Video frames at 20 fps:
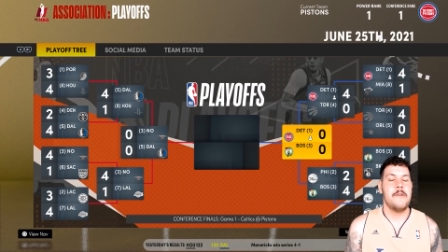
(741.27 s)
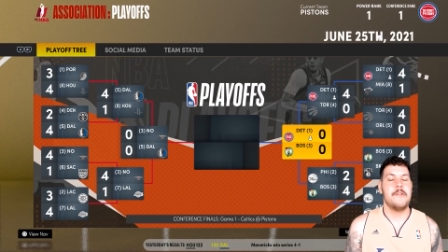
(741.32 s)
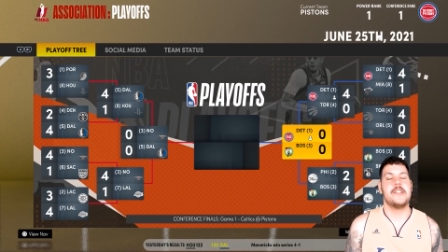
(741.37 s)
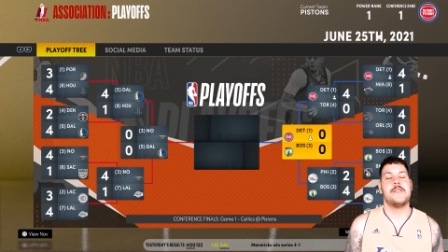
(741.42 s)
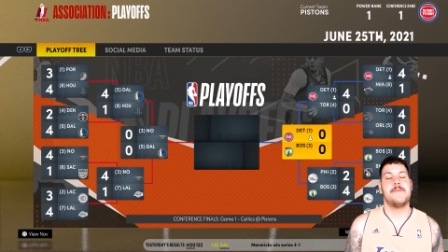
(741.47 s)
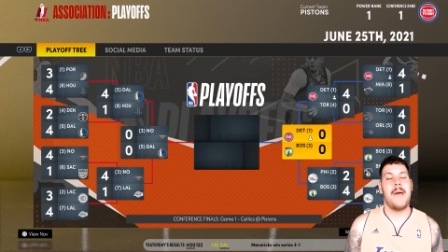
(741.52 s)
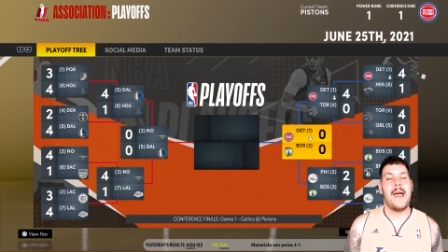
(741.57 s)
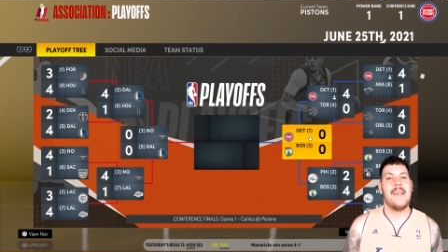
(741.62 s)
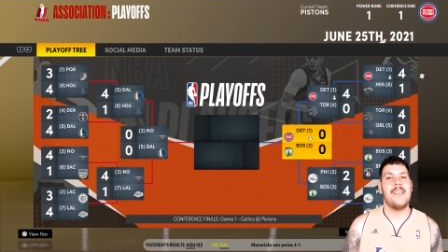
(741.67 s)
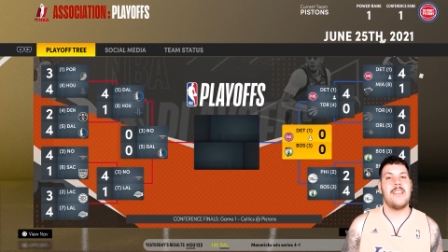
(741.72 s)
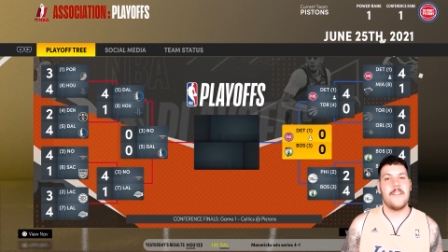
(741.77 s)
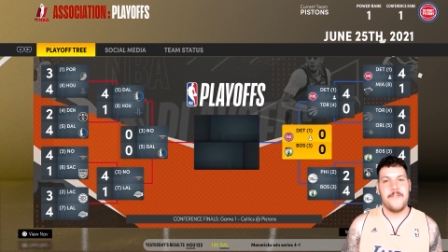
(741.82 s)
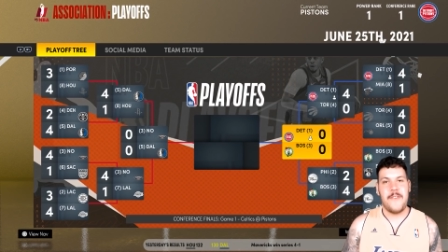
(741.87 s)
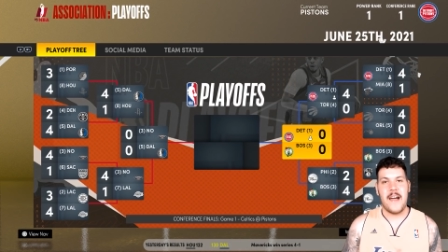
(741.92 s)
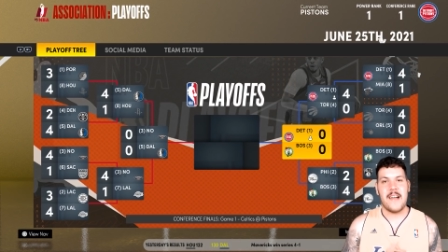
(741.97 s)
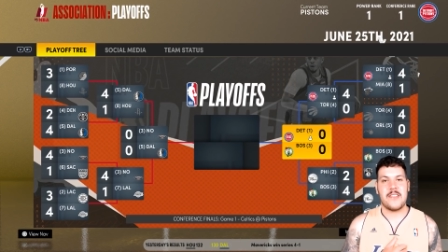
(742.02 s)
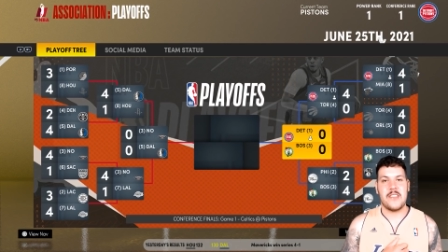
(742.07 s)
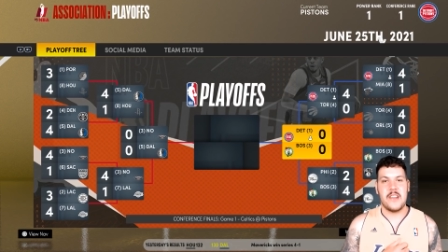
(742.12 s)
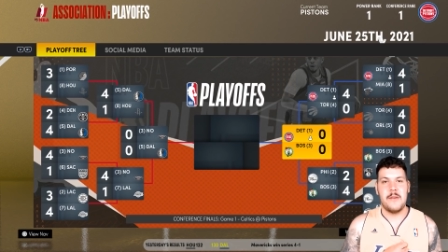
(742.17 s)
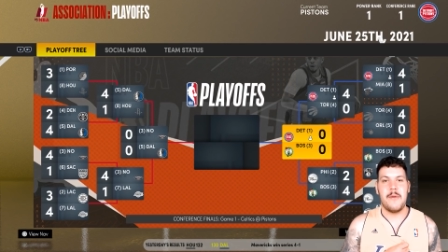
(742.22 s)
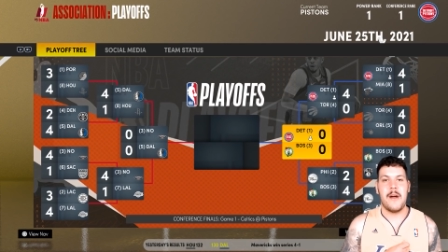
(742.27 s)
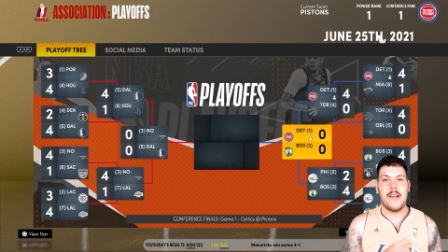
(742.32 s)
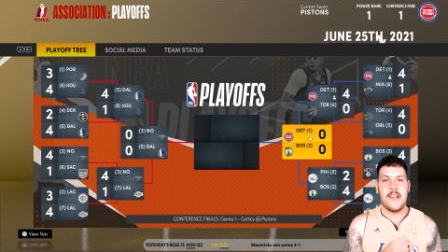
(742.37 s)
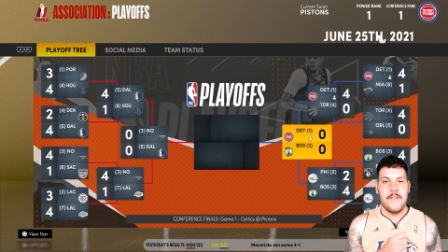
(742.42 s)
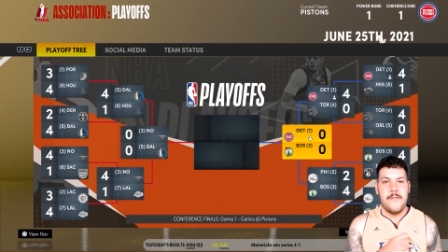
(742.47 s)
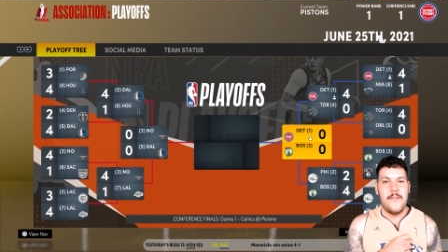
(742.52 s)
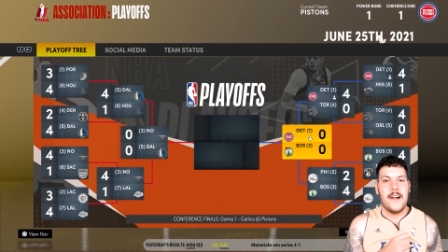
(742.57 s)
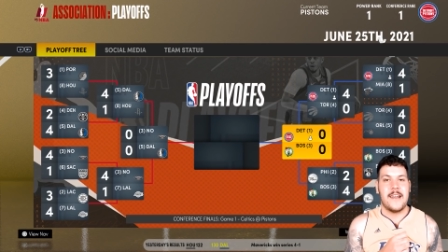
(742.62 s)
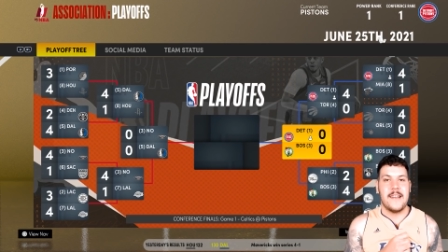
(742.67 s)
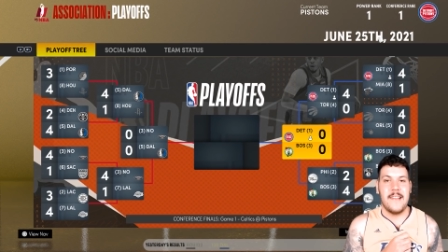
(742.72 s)
which makes the fact that I'm wearing
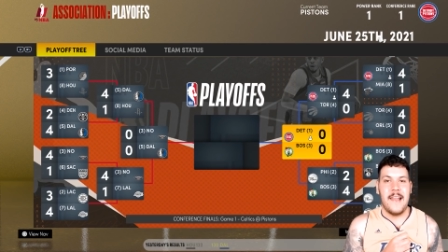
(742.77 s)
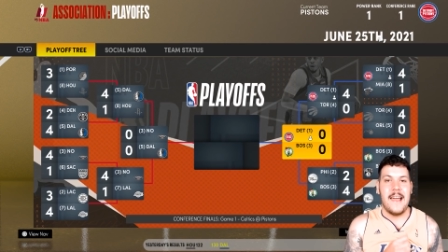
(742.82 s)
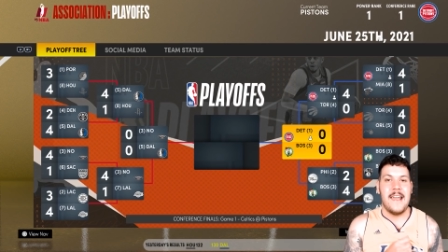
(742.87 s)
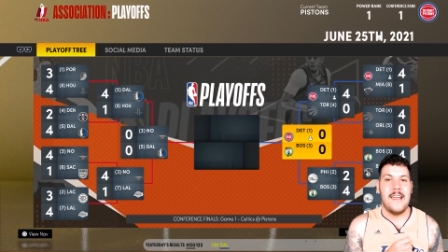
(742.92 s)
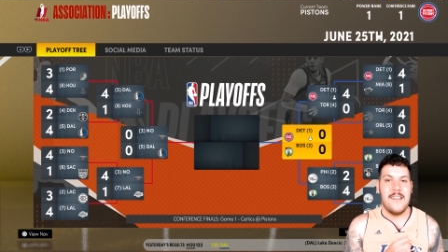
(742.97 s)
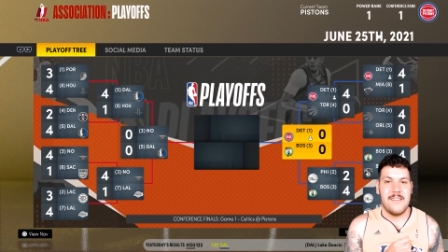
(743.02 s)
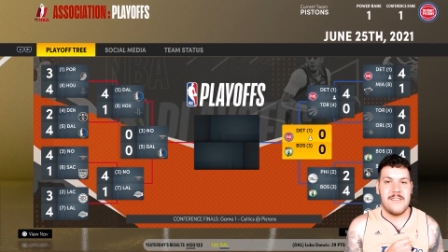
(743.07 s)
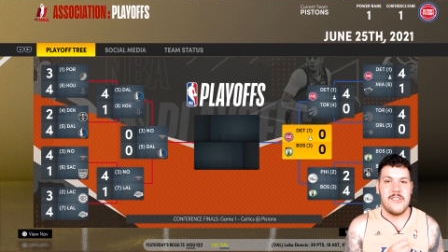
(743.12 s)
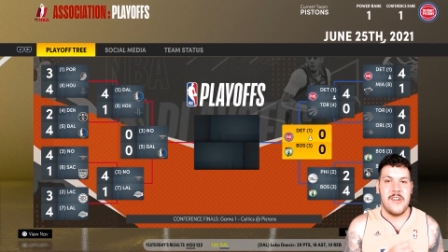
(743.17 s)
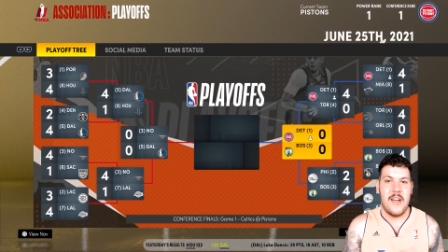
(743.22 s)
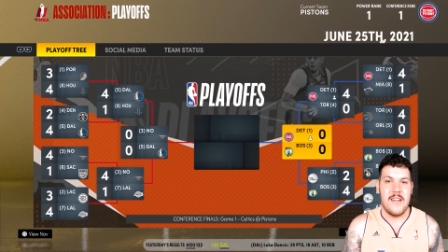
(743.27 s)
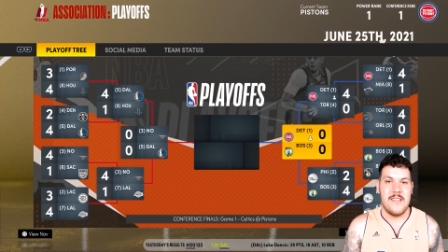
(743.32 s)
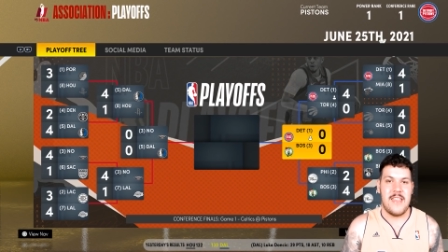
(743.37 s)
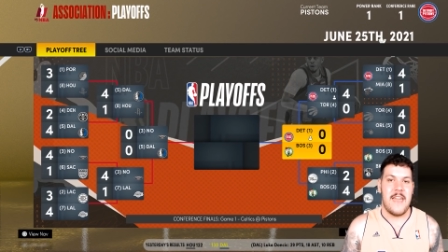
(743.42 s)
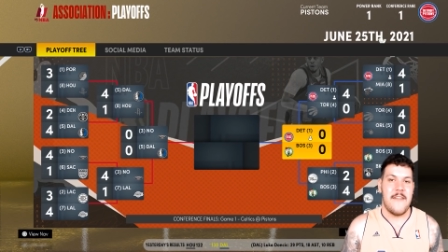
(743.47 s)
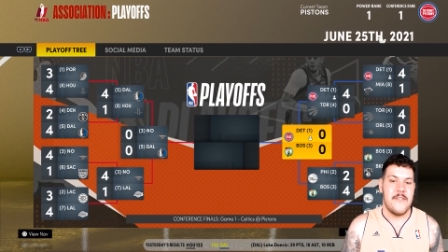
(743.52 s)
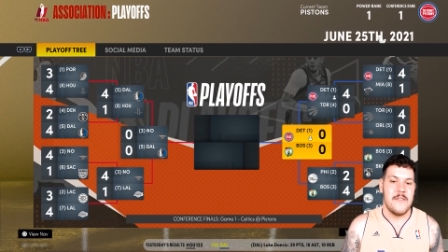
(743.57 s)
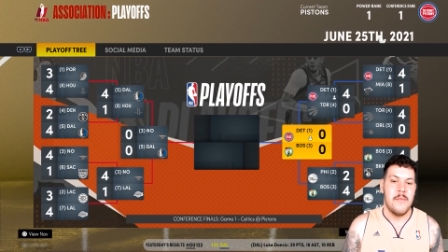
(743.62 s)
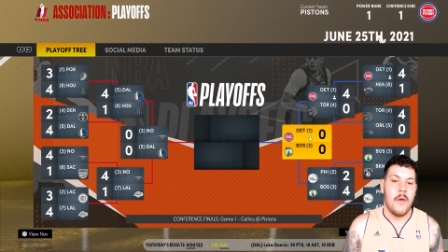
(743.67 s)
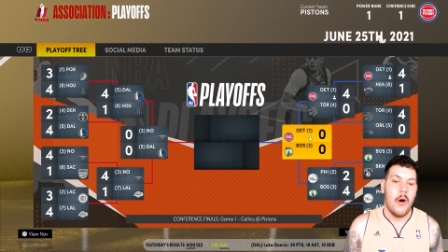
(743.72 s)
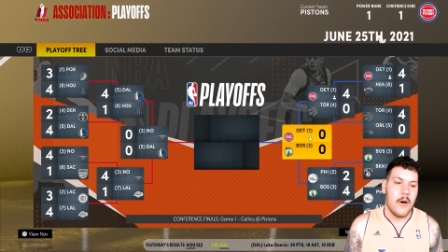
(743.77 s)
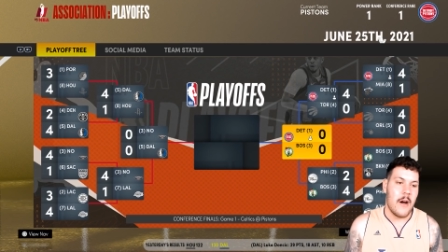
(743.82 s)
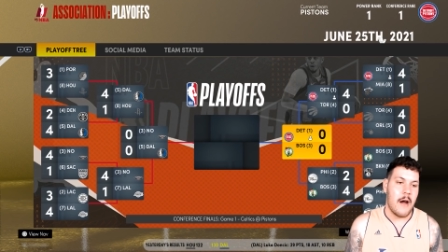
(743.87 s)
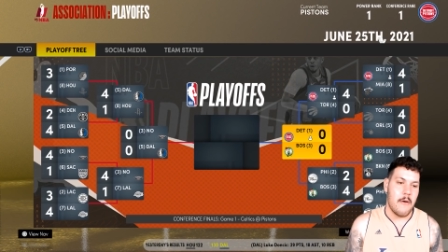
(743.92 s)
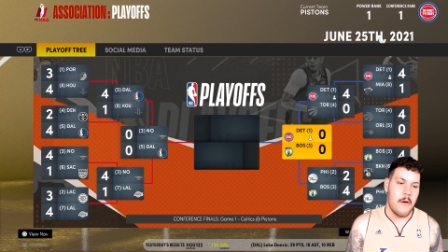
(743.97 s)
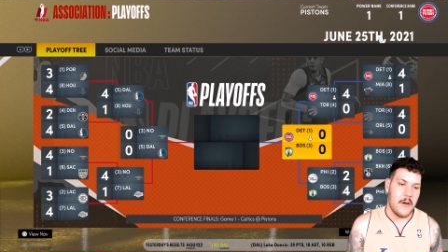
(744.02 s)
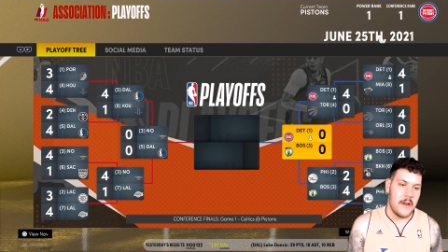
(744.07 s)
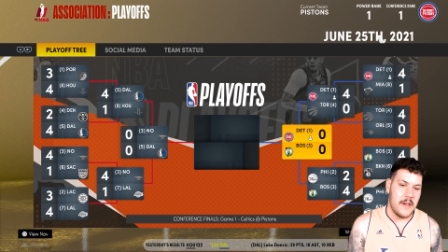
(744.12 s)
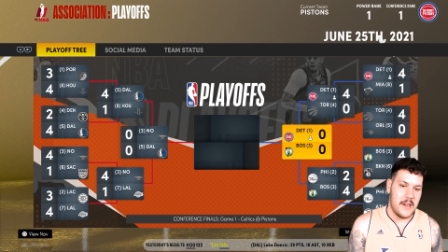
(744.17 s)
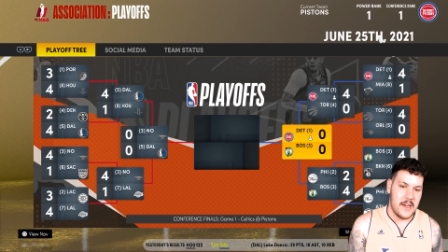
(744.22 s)
a fucking Lakers jersey even more
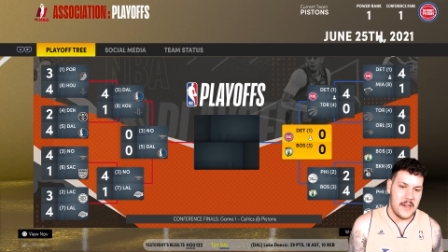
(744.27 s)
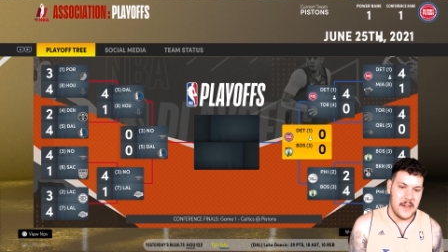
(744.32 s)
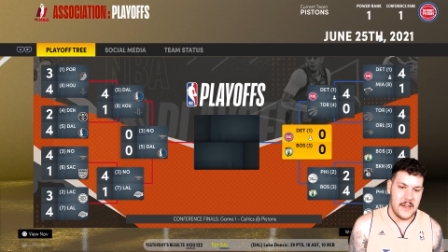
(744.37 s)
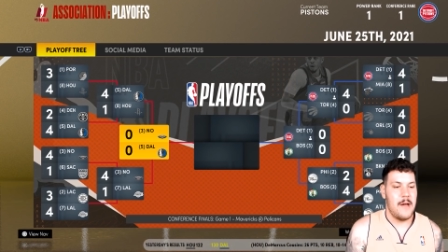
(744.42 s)
ironic.